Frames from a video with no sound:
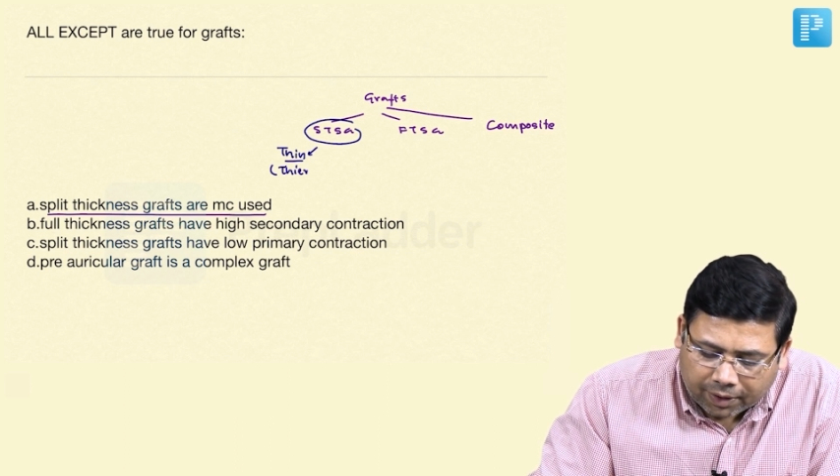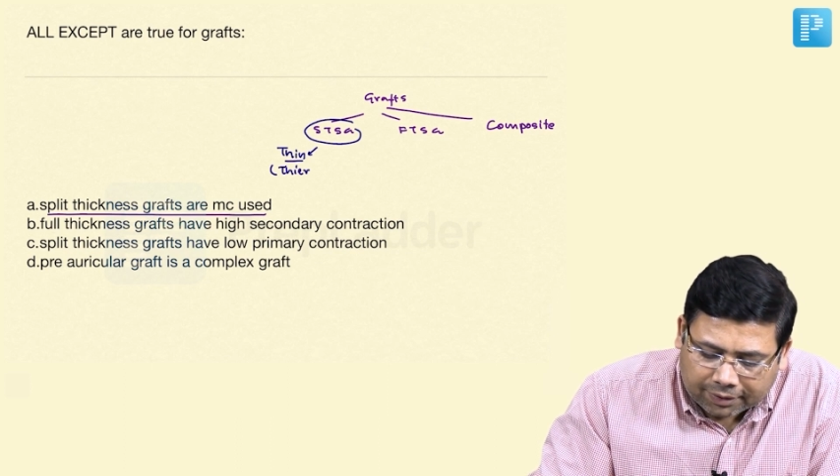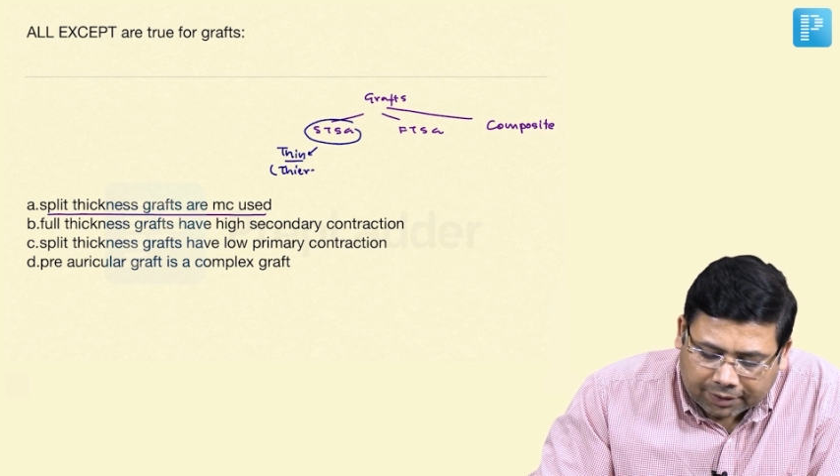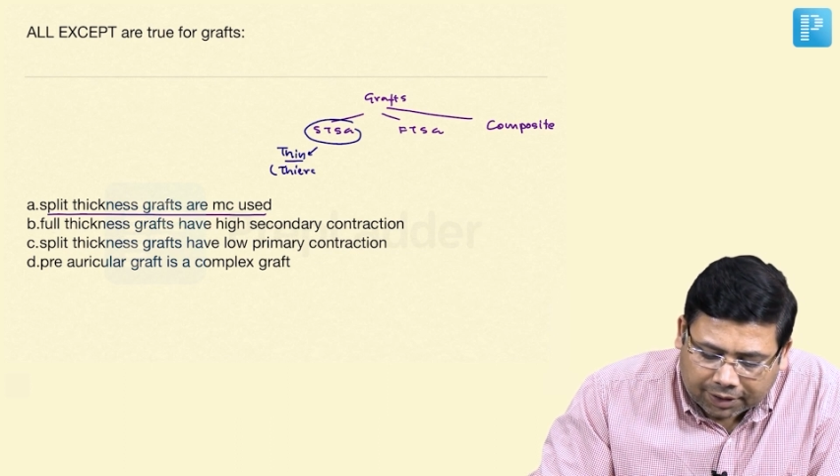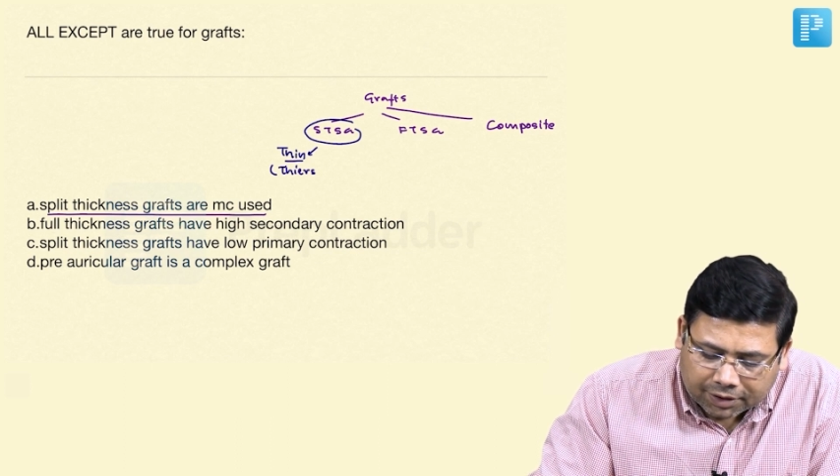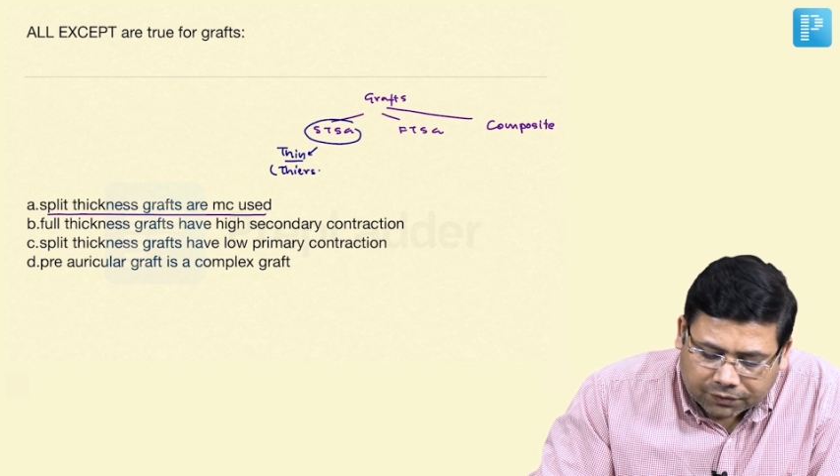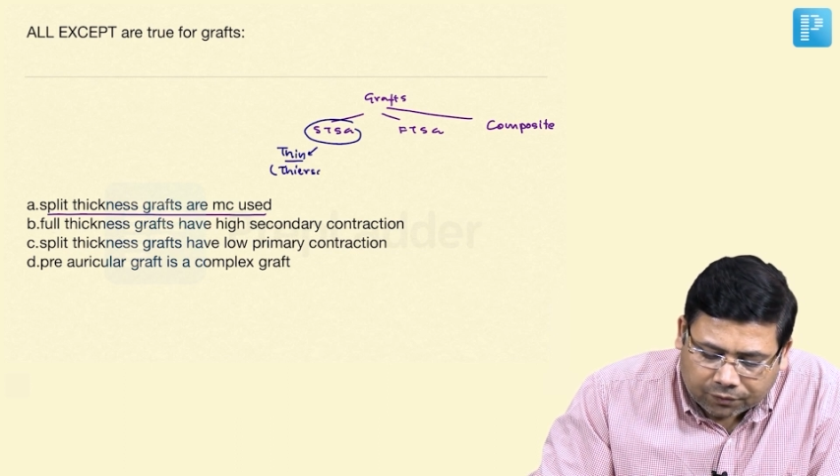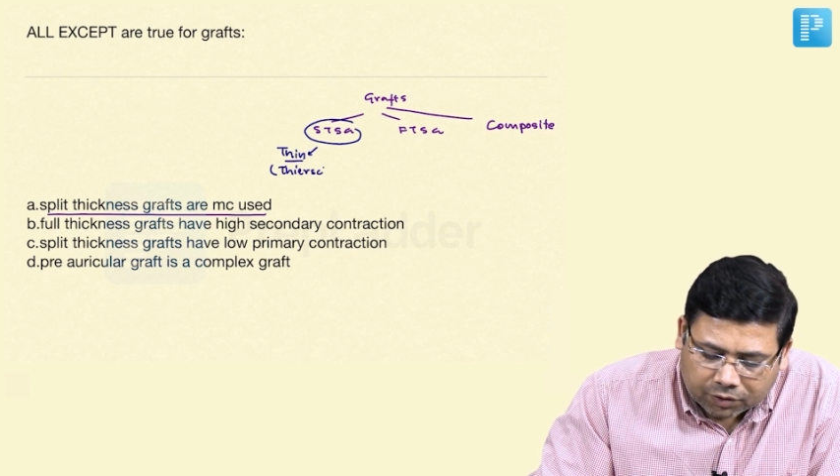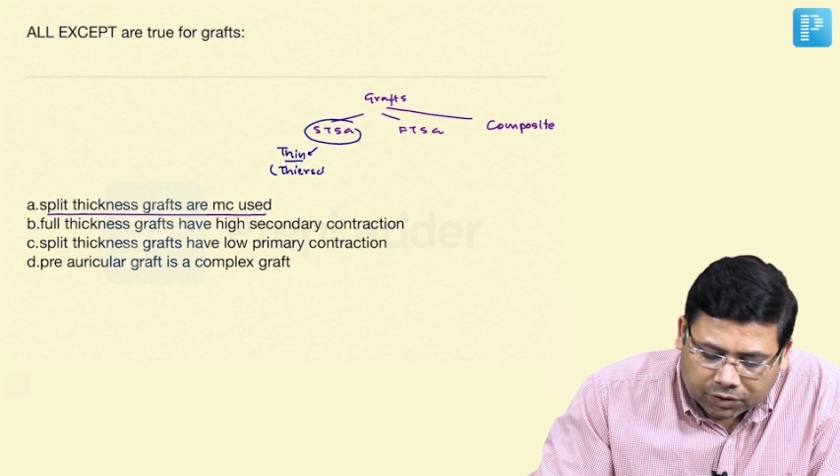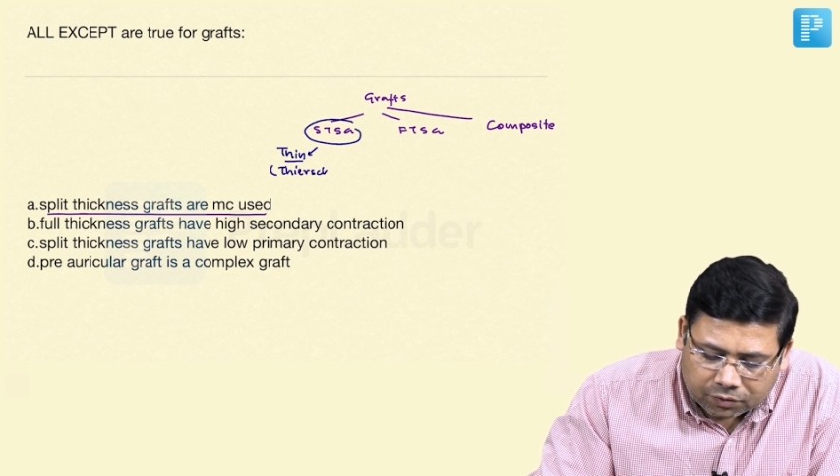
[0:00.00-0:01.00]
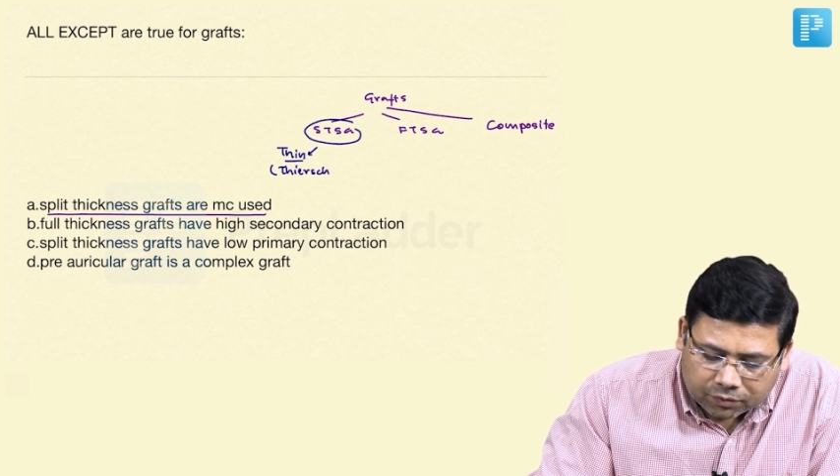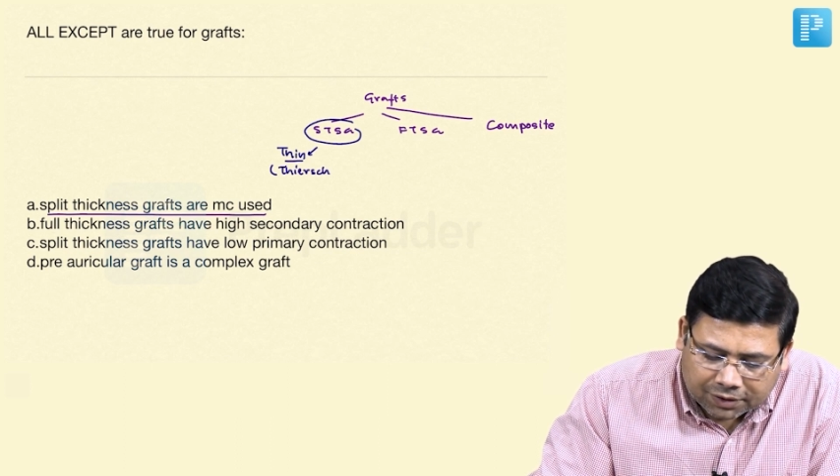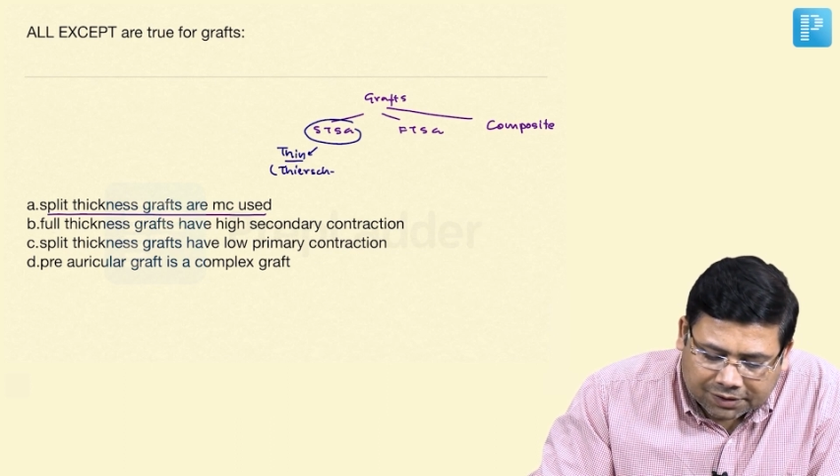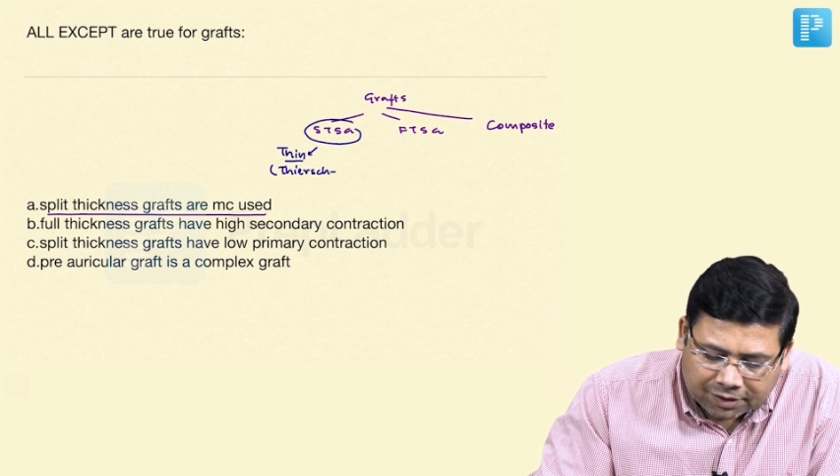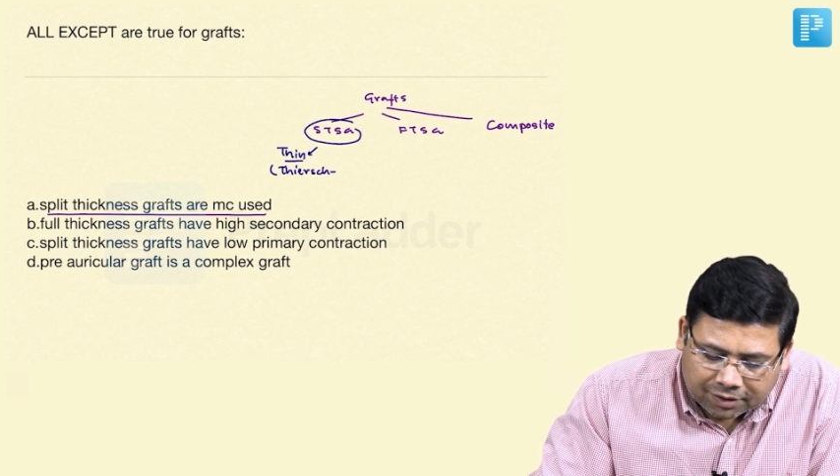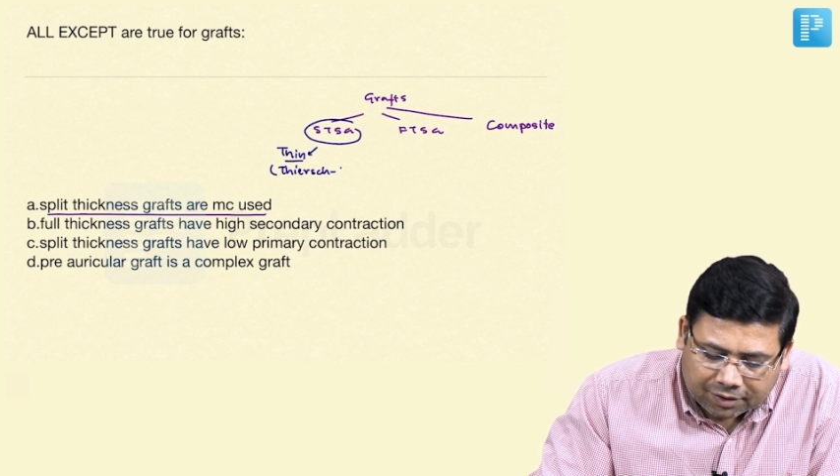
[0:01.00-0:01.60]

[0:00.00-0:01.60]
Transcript: and that is what is known as